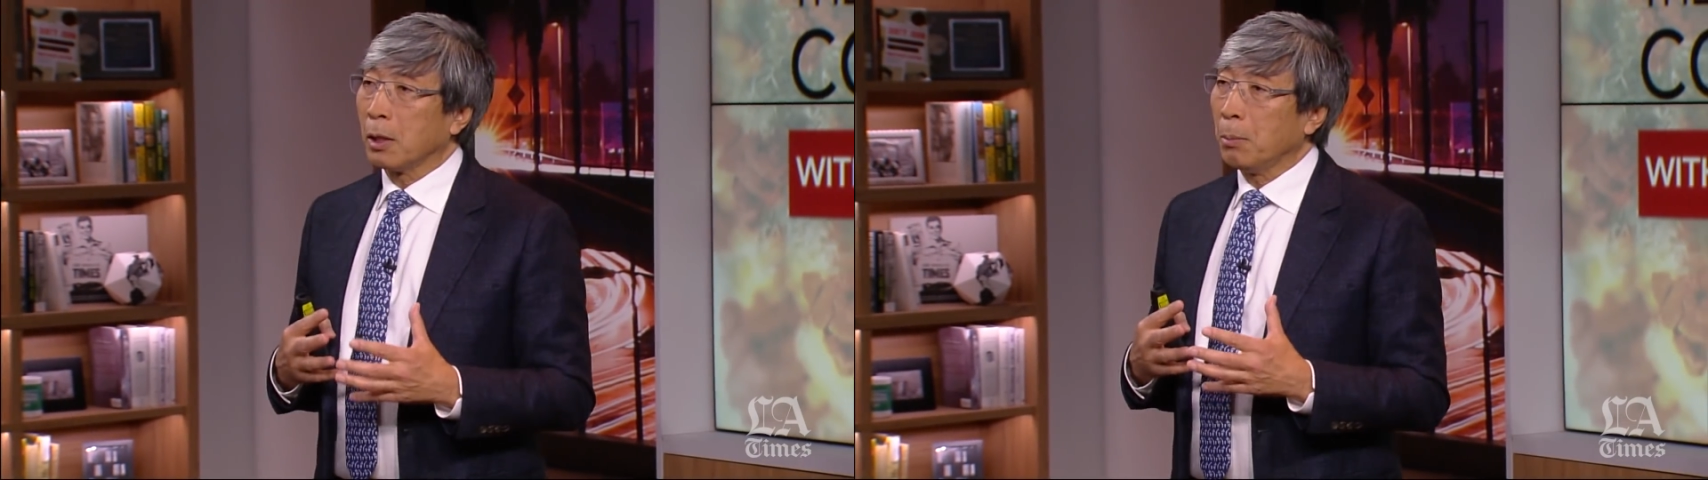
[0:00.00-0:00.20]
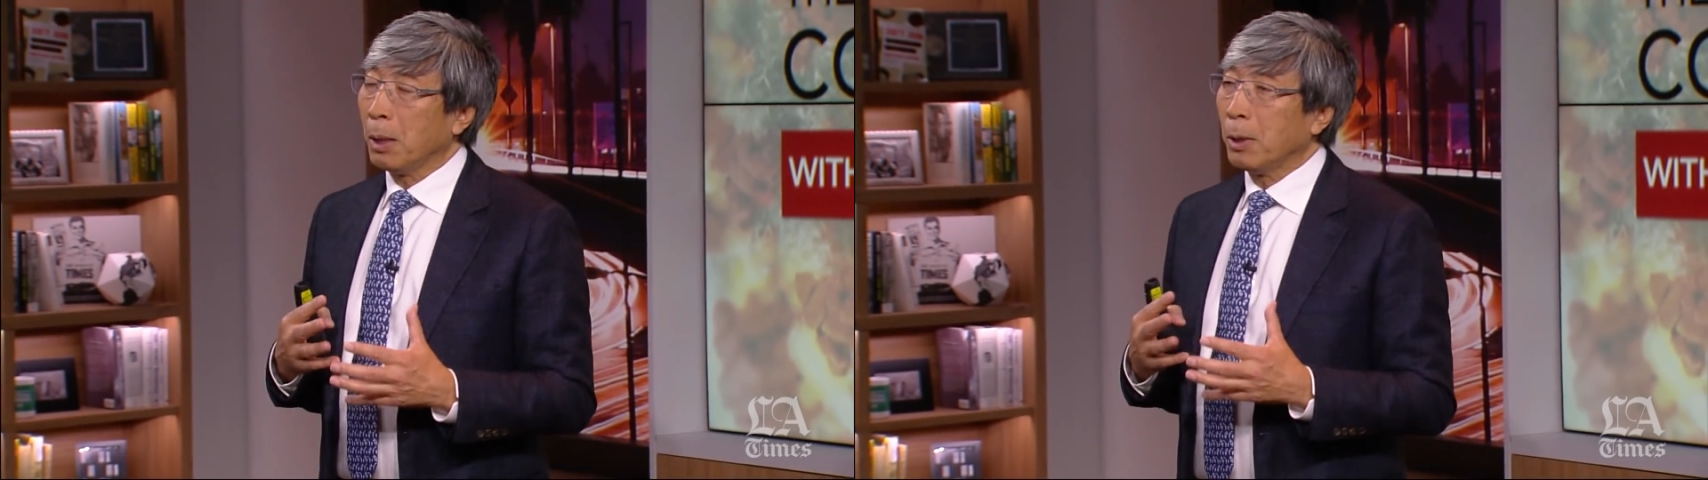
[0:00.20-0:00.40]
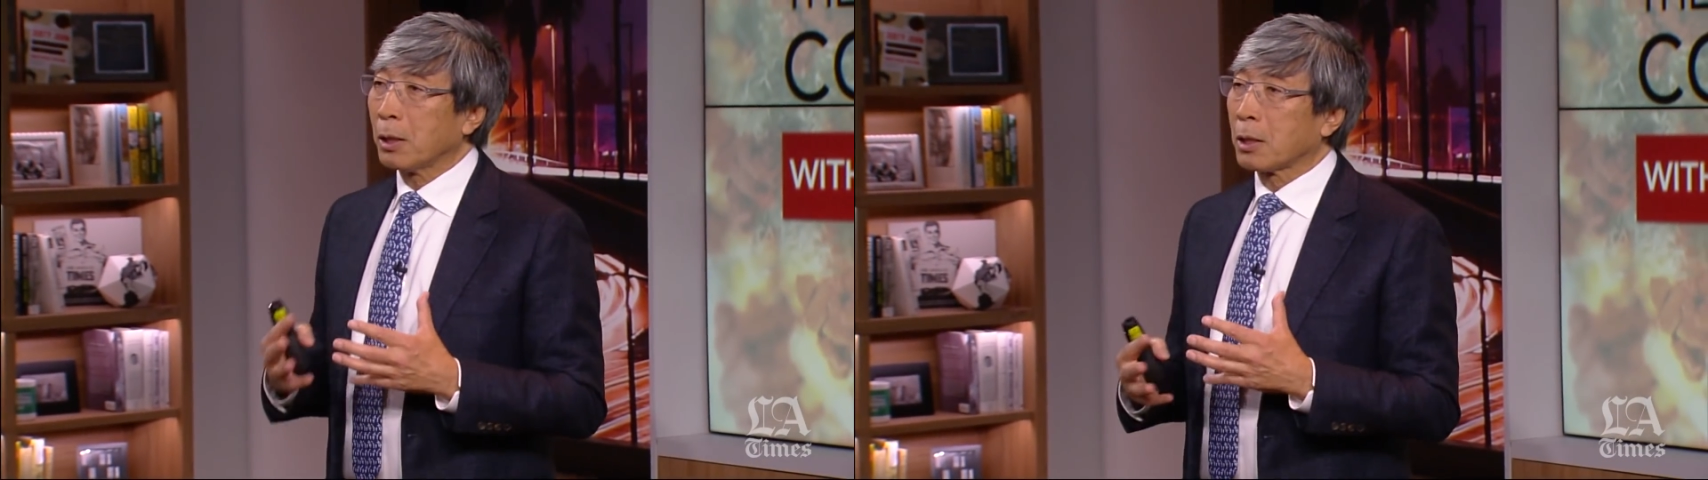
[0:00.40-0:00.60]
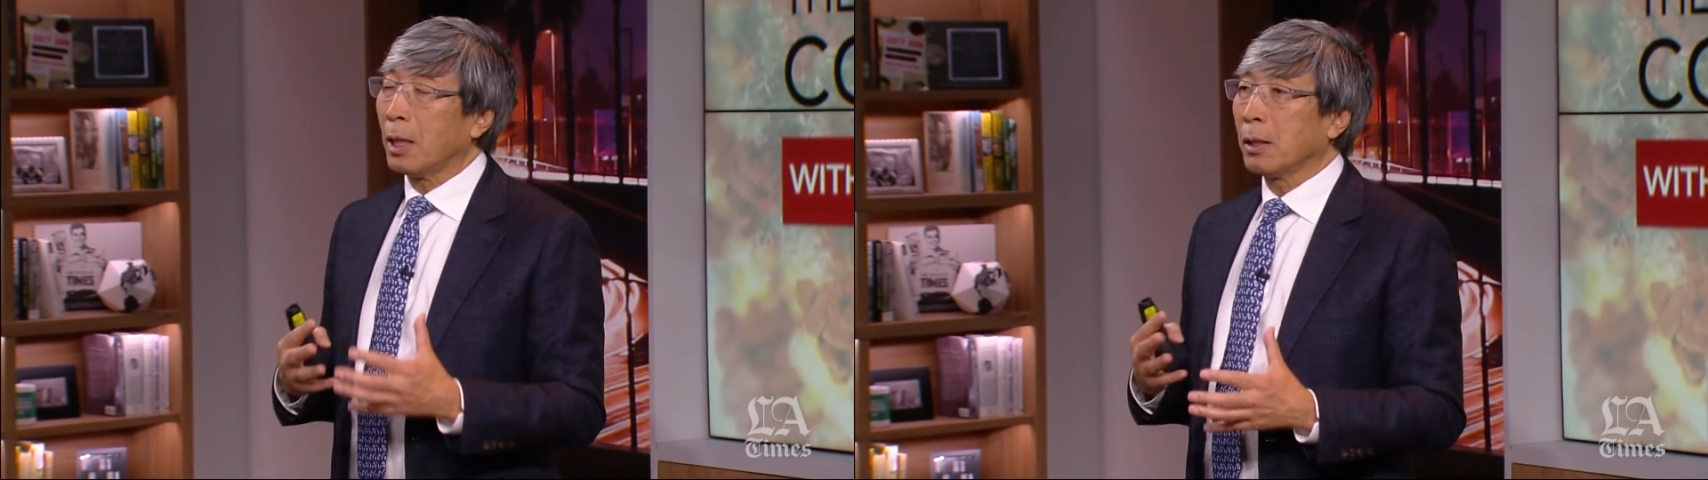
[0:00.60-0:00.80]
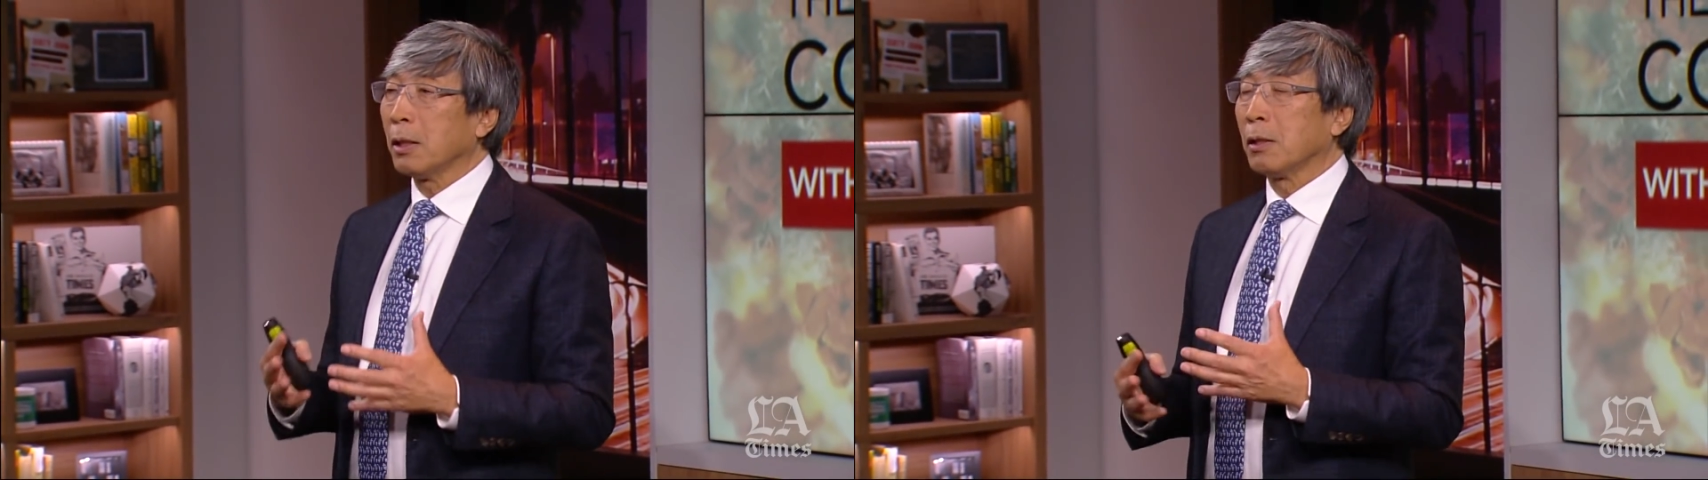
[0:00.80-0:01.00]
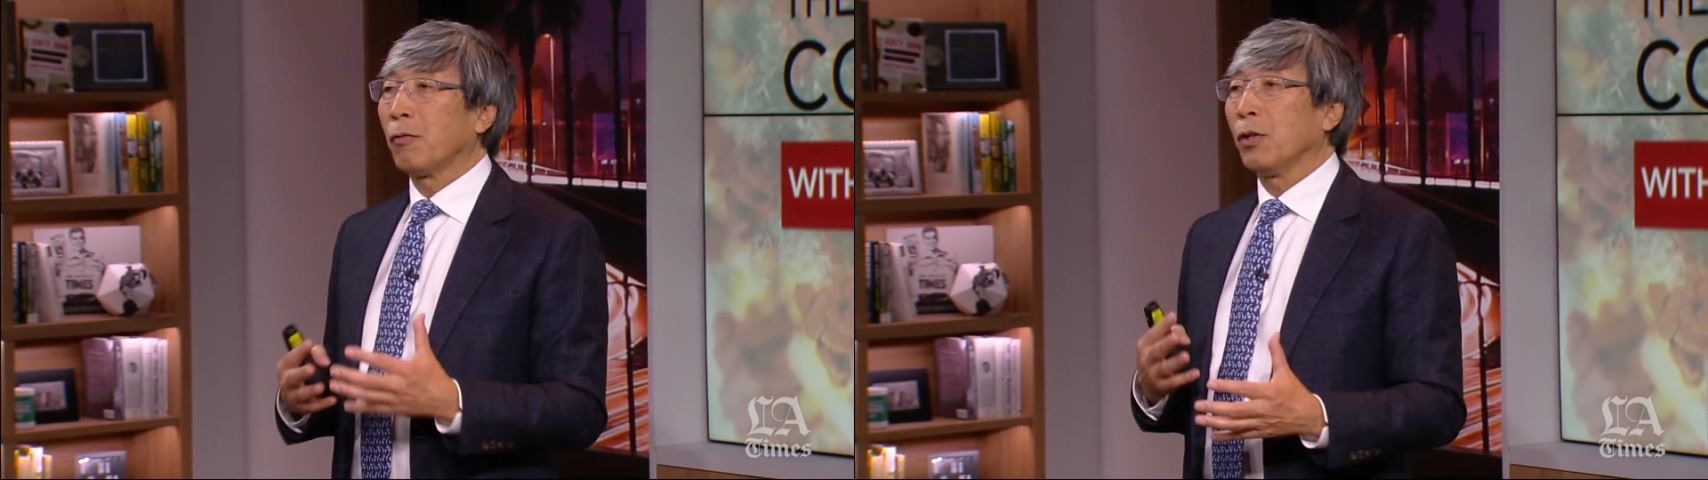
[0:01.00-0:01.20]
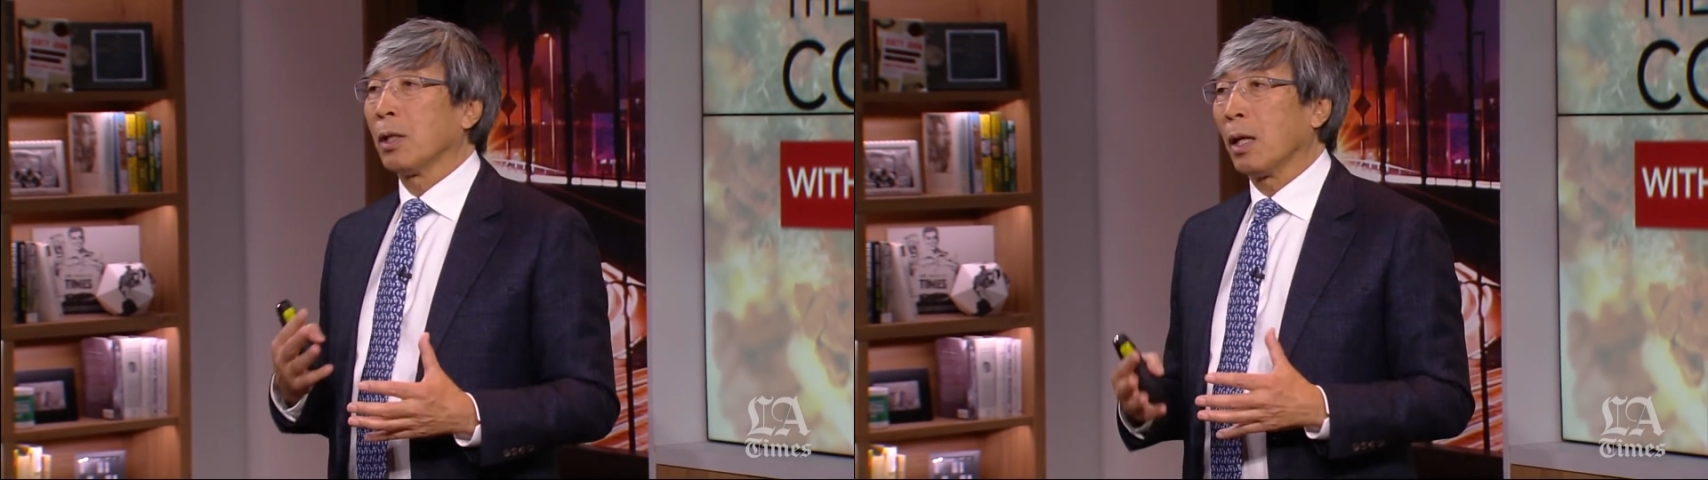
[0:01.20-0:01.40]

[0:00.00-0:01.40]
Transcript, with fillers: maybe a slightly different